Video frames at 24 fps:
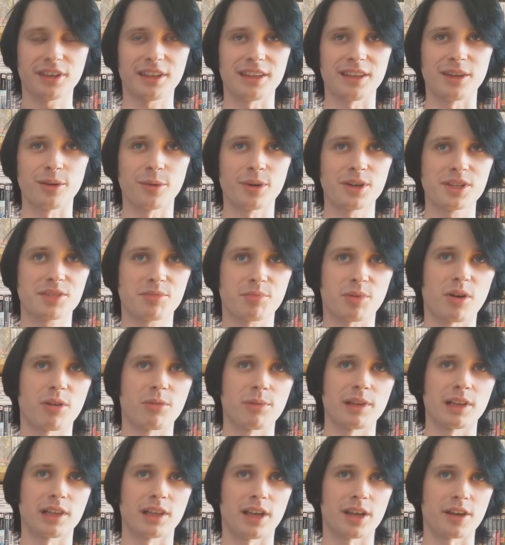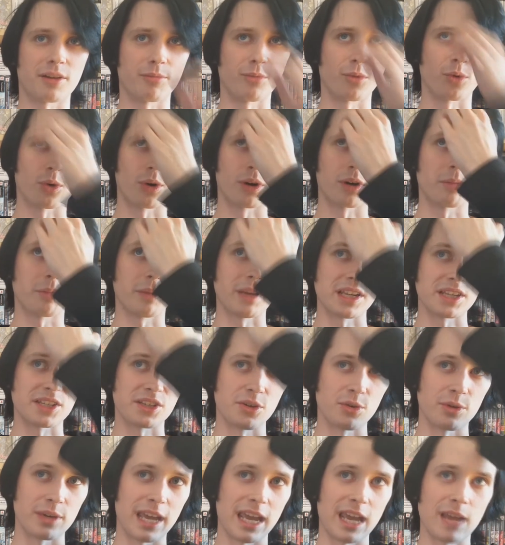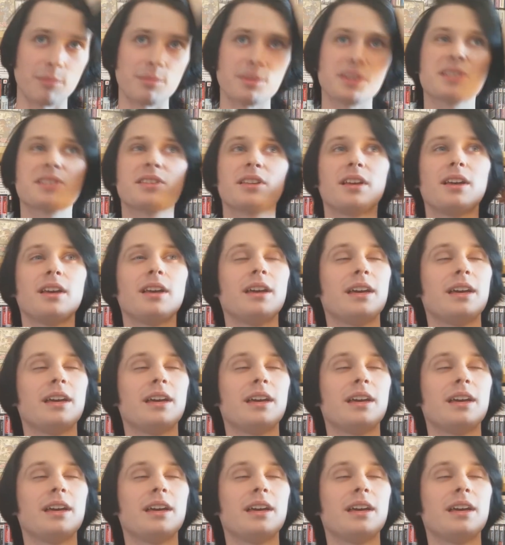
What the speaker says: And there was probably a lot of more PS2 games.